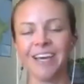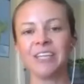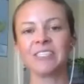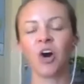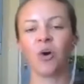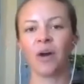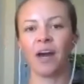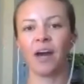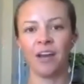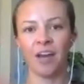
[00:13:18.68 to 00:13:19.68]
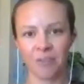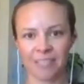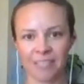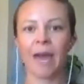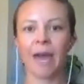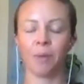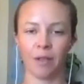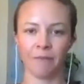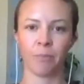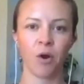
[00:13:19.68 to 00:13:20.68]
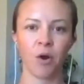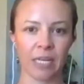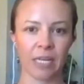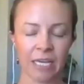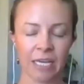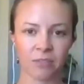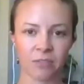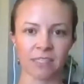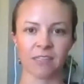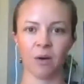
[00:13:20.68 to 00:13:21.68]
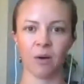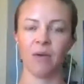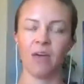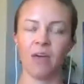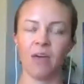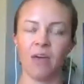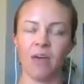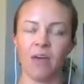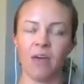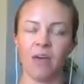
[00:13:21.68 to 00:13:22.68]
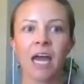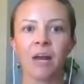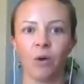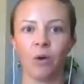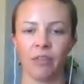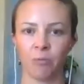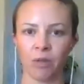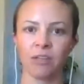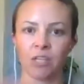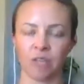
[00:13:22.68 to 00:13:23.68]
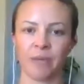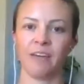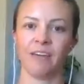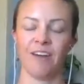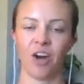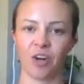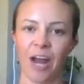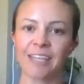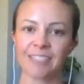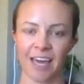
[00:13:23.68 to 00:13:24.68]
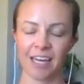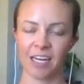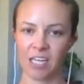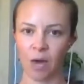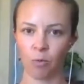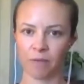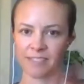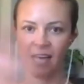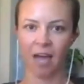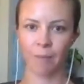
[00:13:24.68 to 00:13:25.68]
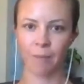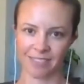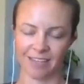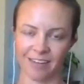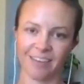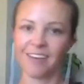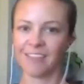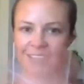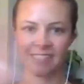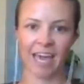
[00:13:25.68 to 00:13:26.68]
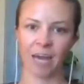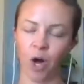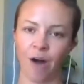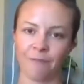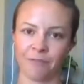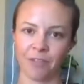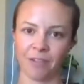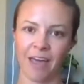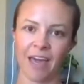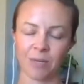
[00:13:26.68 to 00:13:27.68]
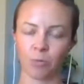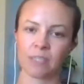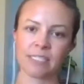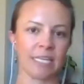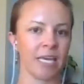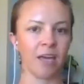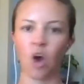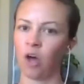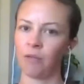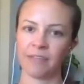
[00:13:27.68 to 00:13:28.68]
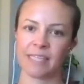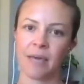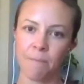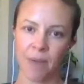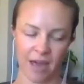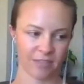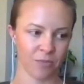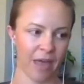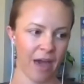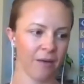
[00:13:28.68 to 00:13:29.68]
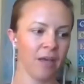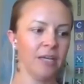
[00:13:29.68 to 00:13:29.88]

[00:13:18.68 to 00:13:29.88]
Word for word: So another example of a broken ecosystem and an animal that really should be on grassland. And yet we've segmented this animal off of the land and we're seeing all these impacts from that.